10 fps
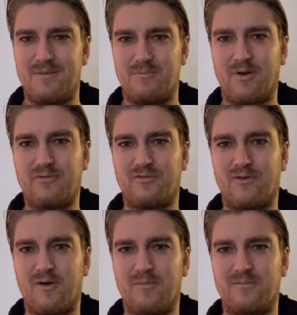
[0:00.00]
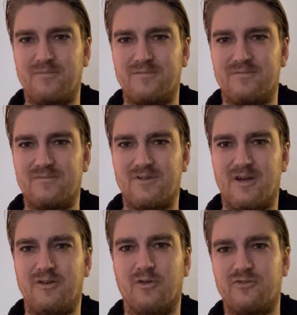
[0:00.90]
But from
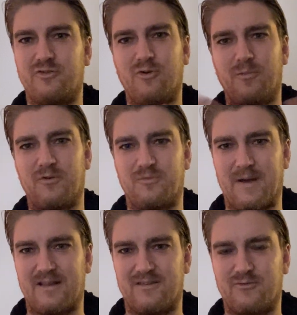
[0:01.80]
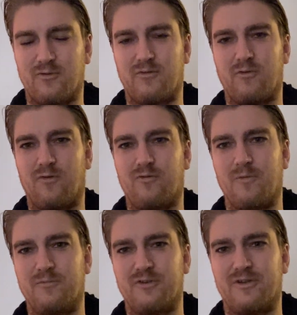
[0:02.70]
a non-dual perspective, from